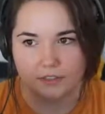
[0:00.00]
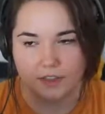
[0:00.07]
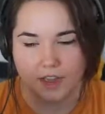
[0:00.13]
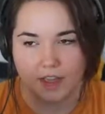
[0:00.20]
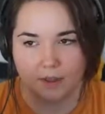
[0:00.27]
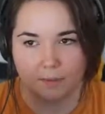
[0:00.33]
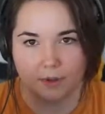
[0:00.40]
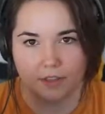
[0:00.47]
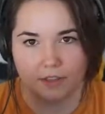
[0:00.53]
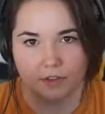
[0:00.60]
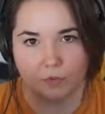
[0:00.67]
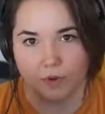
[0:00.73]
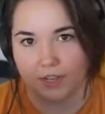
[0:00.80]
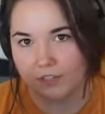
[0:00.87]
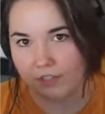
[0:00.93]
I'm on the
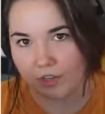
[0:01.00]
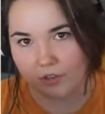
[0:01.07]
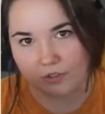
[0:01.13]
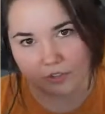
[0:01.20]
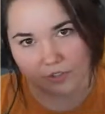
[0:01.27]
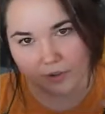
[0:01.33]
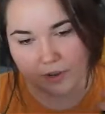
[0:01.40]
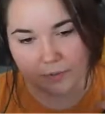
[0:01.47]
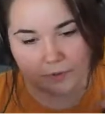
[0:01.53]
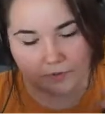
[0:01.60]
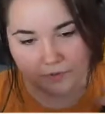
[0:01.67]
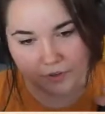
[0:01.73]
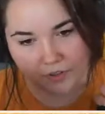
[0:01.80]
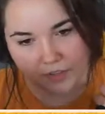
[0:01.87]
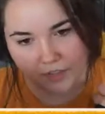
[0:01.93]
West Coast, so I
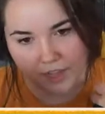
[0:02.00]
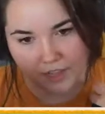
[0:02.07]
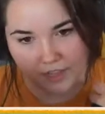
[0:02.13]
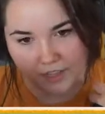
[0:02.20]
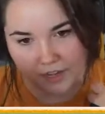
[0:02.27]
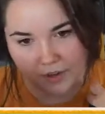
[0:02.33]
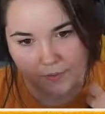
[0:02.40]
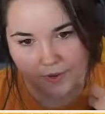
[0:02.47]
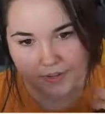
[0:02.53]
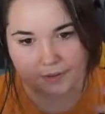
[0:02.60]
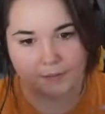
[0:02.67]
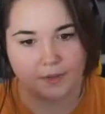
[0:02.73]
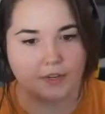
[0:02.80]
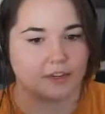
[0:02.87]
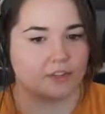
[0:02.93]
preferred the LA one,
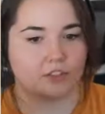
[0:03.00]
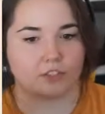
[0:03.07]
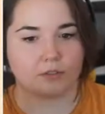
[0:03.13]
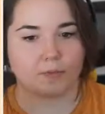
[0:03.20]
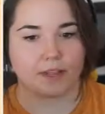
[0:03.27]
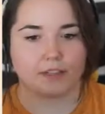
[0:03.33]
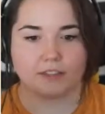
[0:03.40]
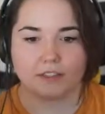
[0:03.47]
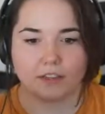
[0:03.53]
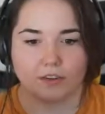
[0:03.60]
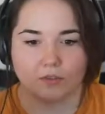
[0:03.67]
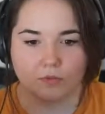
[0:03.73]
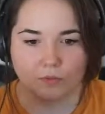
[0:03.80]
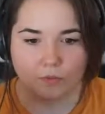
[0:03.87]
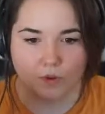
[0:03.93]
but it just depends
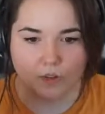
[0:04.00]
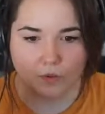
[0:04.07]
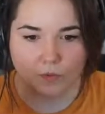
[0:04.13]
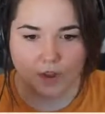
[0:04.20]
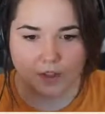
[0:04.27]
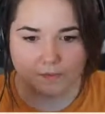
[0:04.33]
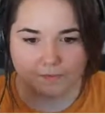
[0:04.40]
on what you want.